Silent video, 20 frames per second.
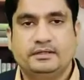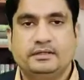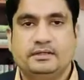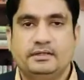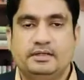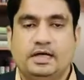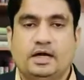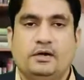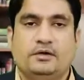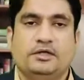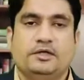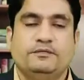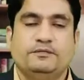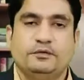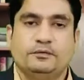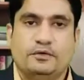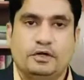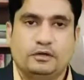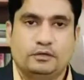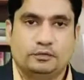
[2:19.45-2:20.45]
Now, if
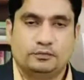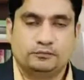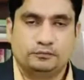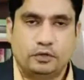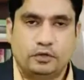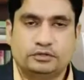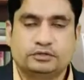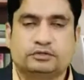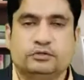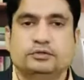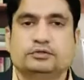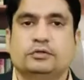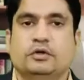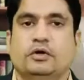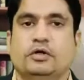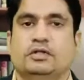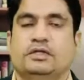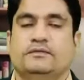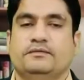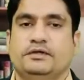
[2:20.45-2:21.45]
you want to watch
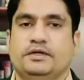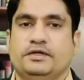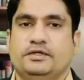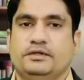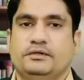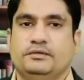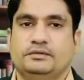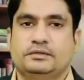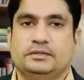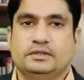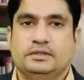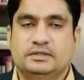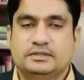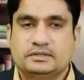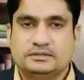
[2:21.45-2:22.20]
all the videos,